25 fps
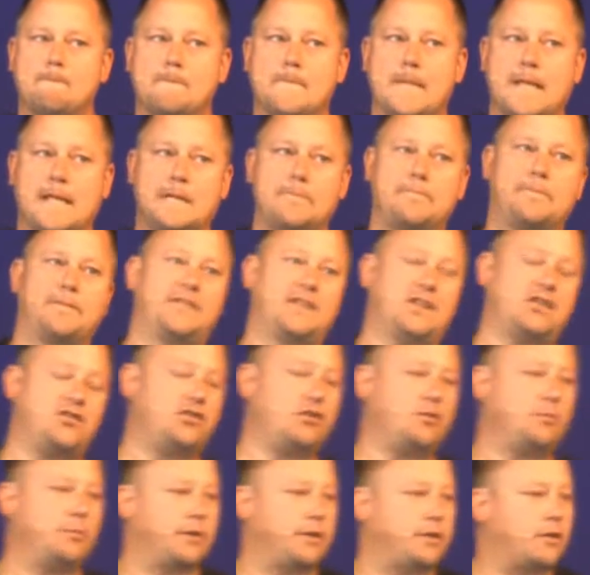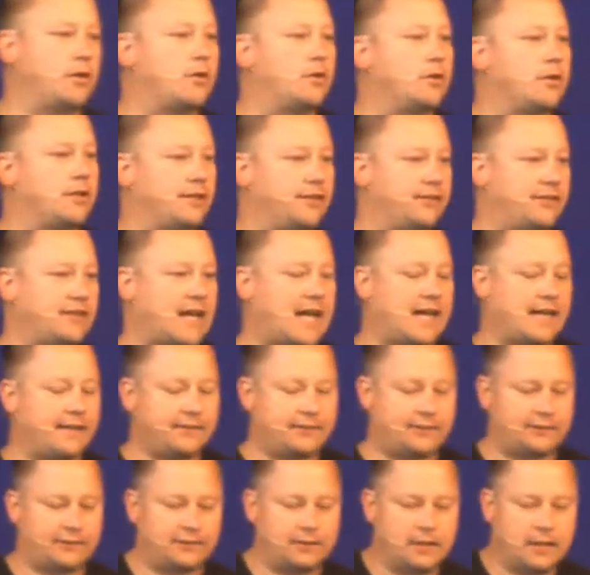in a position where you're
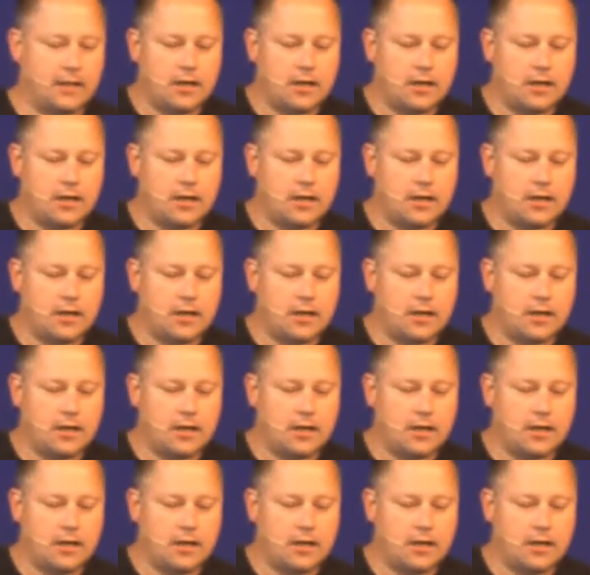criticized,